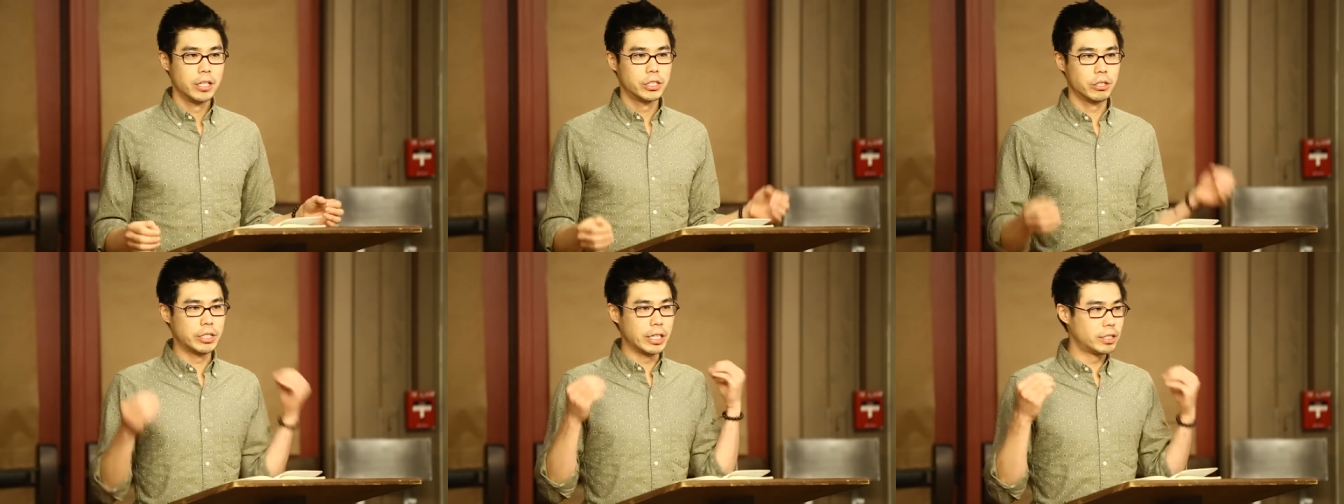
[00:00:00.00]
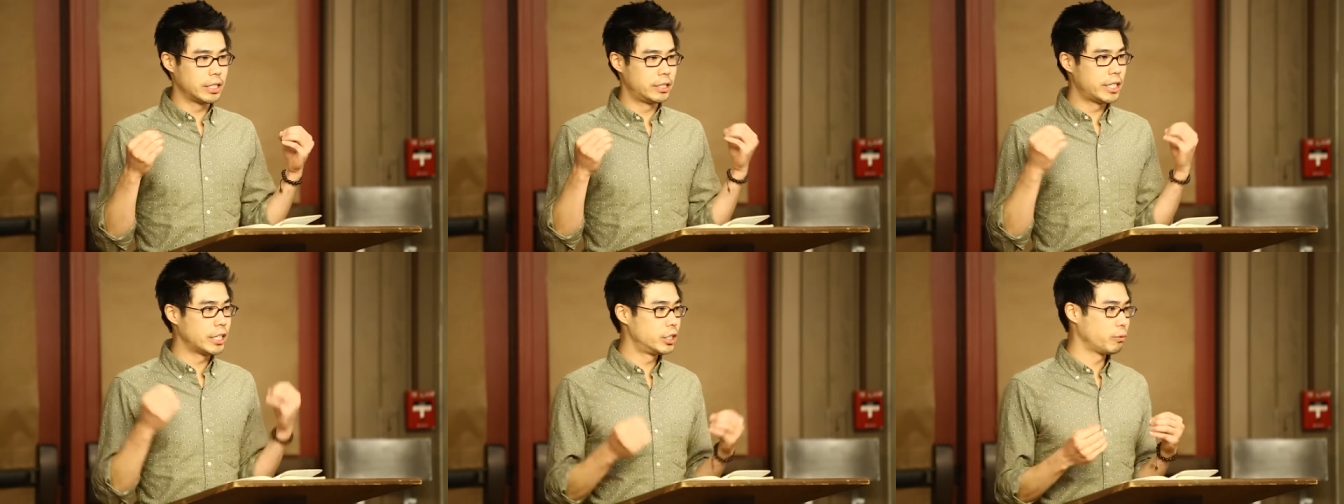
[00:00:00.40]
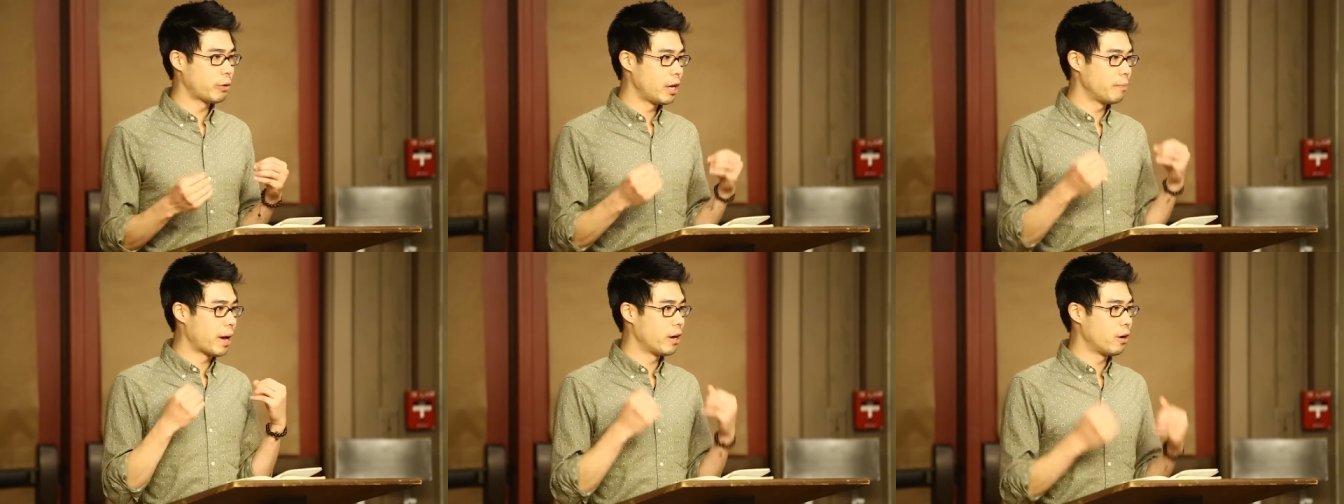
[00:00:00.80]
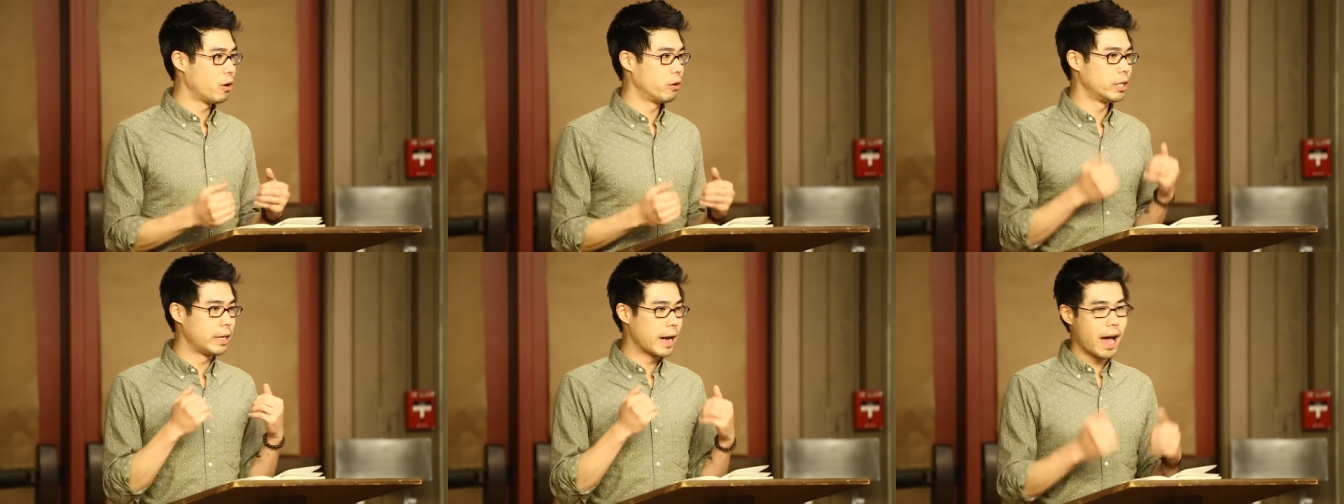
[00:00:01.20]
So just to situate my
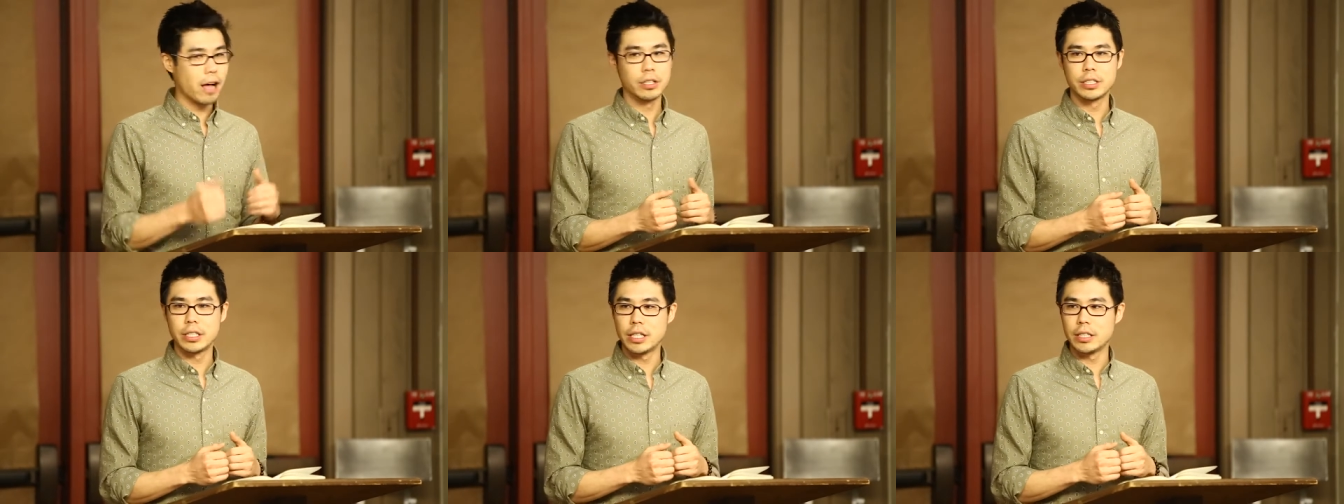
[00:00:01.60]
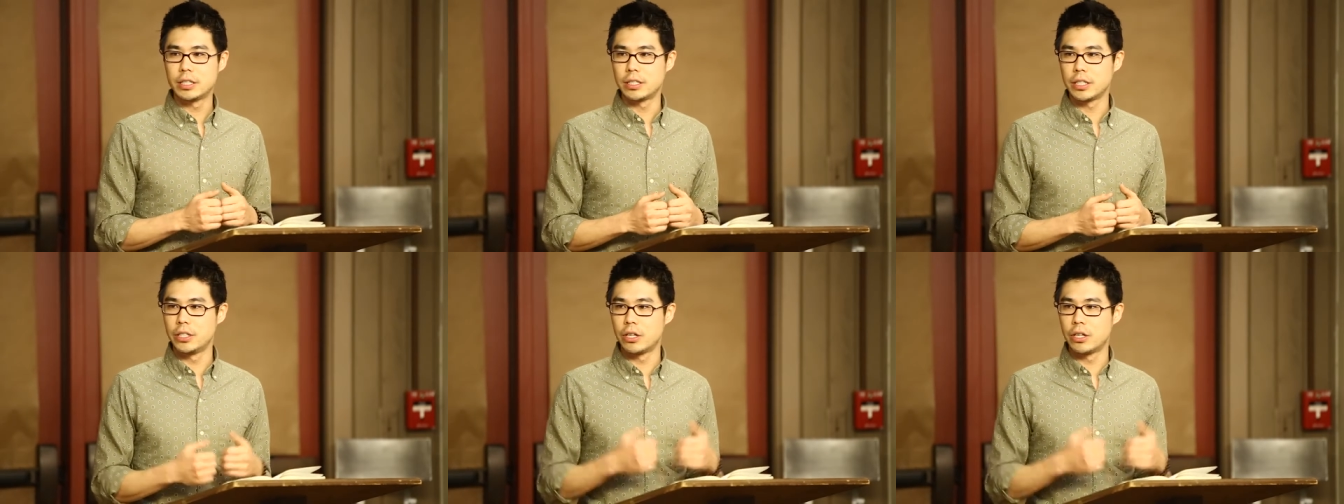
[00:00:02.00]
own analysis,